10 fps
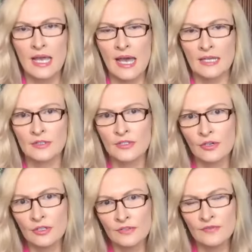And so
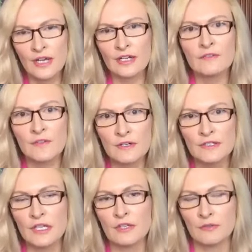on the very first
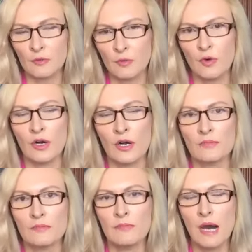day of the war,
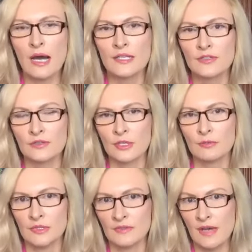my story
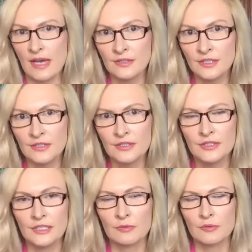would have ended.
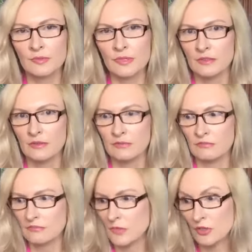There would be
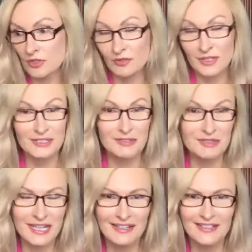no story to
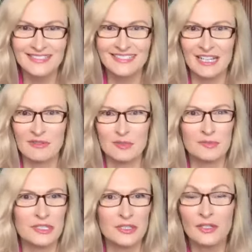tell. There would
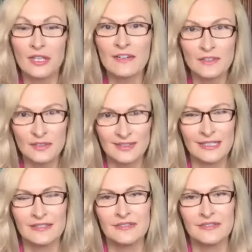be no life to
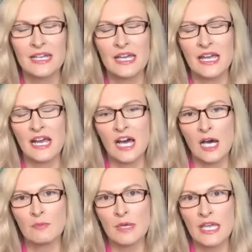live
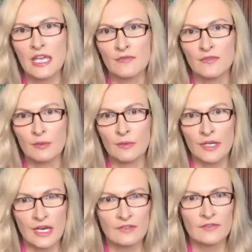um, if it were
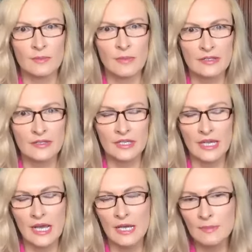not for Maci.
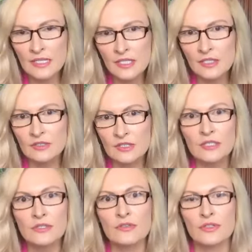And Maci
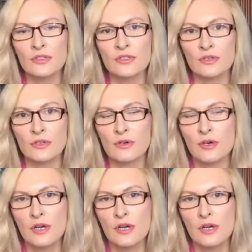continues to